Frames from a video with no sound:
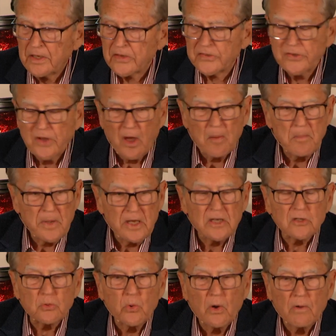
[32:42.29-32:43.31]
does not
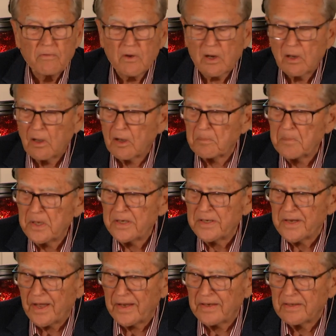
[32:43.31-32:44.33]
mean 12 o'clock
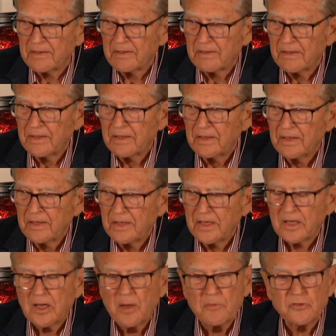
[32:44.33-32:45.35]
midnight.
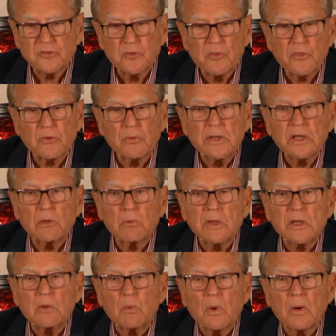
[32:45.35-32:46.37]
It comes from three
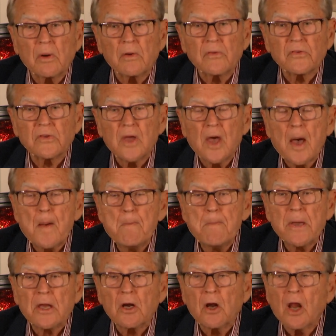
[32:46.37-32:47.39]
Greek words,
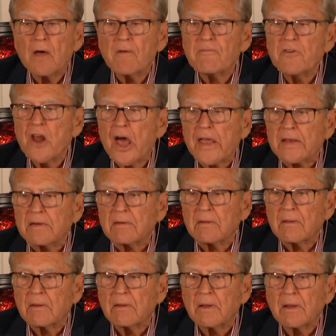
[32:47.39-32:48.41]
middle of
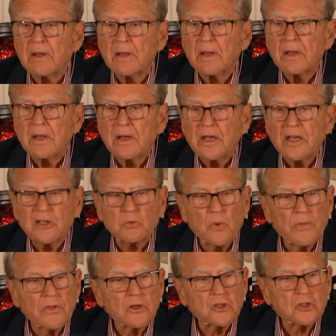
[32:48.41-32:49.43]
night. It's
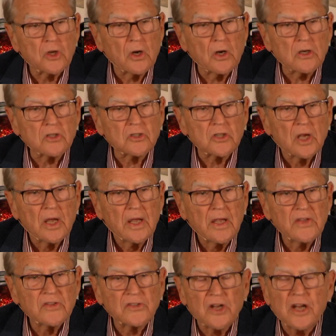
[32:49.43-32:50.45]
when the church
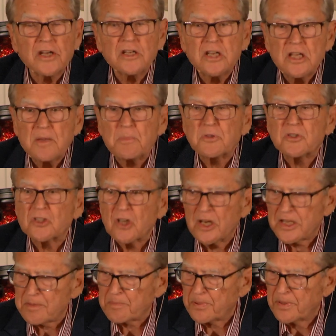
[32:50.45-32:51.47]
is in a deep
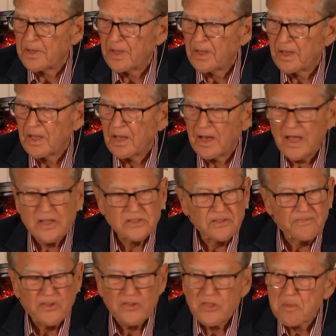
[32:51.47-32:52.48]
sleep,
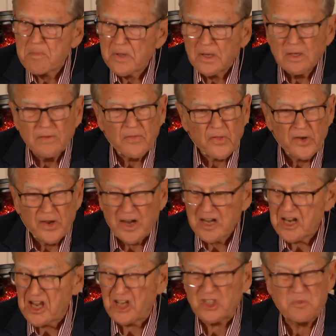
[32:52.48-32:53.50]
as if in the middle of the
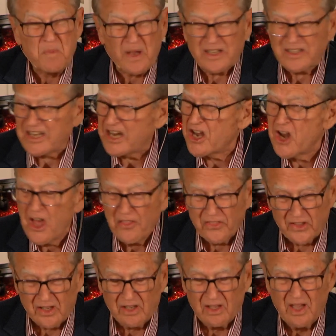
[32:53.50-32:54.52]
night, expecting
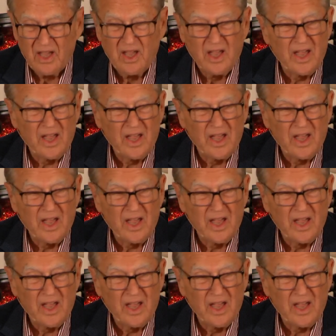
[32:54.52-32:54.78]
nothing.